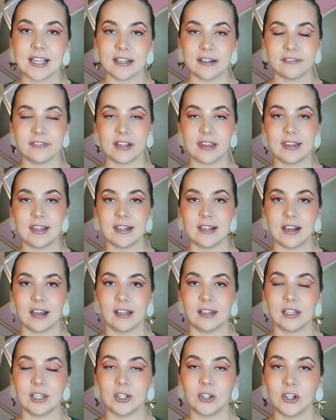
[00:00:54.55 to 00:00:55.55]
everything I
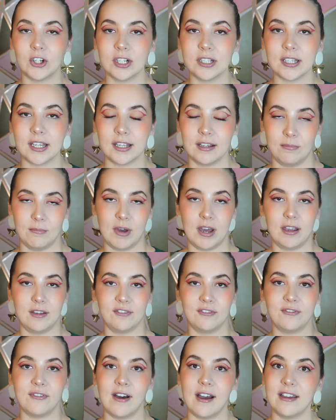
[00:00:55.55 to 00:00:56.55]
learned in my
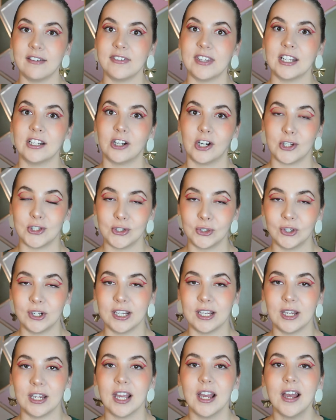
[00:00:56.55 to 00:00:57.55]
5-year
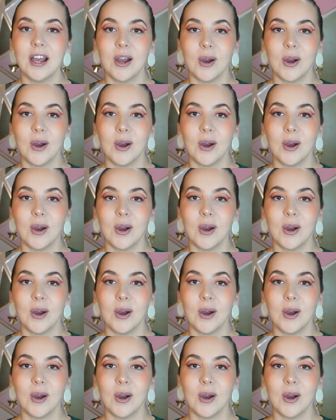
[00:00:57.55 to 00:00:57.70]
journey